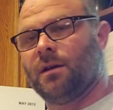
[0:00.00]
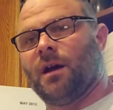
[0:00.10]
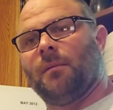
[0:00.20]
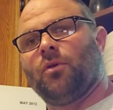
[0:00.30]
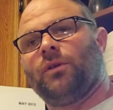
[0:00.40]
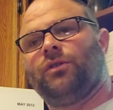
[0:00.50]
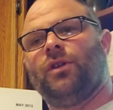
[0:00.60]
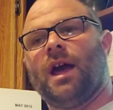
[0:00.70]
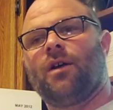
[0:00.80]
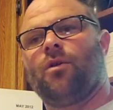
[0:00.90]
I'm going to
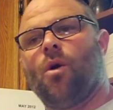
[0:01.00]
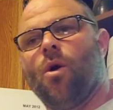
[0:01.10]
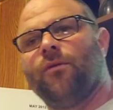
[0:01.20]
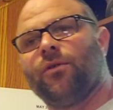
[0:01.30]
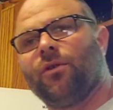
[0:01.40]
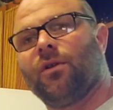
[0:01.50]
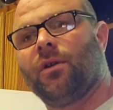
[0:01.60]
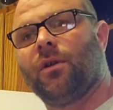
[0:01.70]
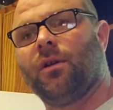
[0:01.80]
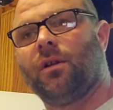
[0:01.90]
now go
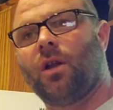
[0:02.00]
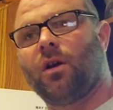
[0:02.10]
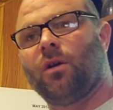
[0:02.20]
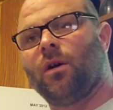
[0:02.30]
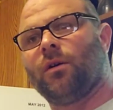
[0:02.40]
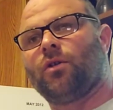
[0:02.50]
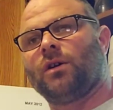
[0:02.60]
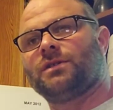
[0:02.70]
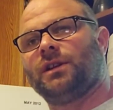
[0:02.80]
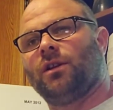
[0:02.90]
over
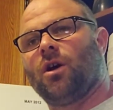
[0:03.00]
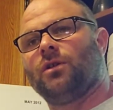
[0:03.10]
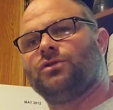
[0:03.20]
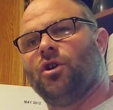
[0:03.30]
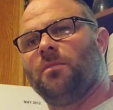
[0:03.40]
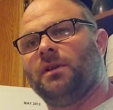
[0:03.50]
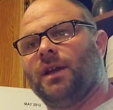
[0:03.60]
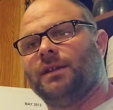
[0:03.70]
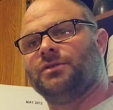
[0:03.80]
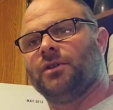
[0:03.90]
crossing large open
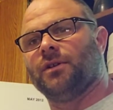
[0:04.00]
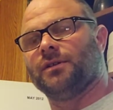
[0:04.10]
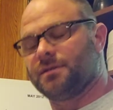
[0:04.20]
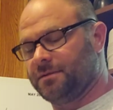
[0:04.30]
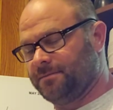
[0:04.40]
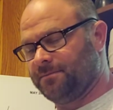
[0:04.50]
danger areas.